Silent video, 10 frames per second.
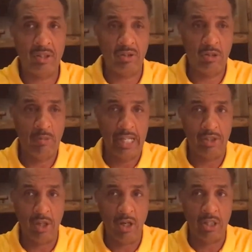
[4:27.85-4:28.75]
So
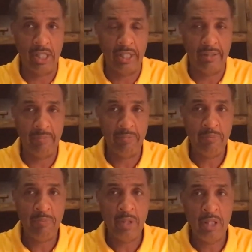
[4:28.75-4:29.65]
somebody's talking
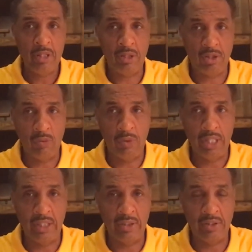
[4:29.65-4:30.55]
to someone
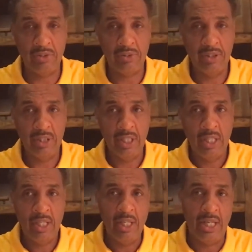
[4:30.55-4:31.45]
else.
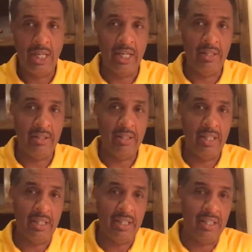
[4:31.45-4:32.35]
And
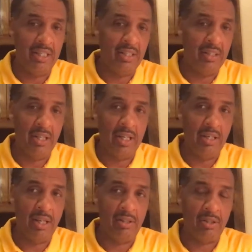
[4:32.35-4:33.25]
you know, it,
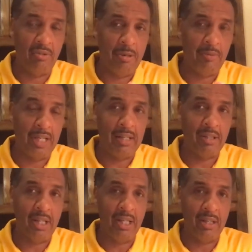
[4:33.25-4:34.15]
it's remember what I
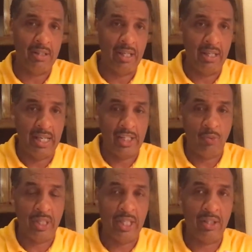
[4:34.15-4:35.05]
said that
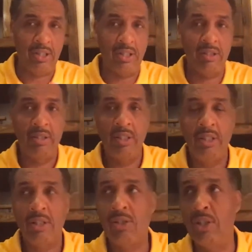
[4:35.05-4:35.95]
as we get to the
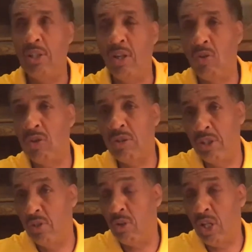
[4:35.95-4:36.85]
to the old
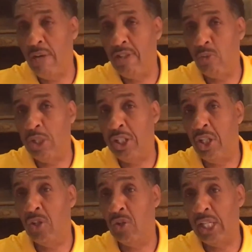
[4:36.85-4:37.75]
to new covenant, we
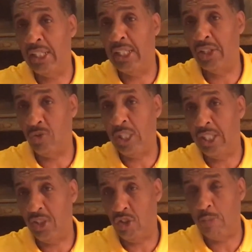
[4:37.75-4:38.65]
know that there are three
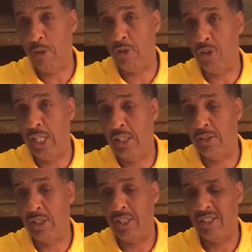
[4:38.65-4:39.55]
distinct
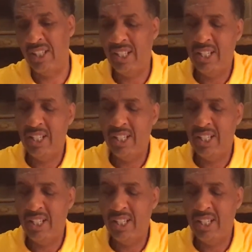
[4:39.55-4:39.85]
personalities.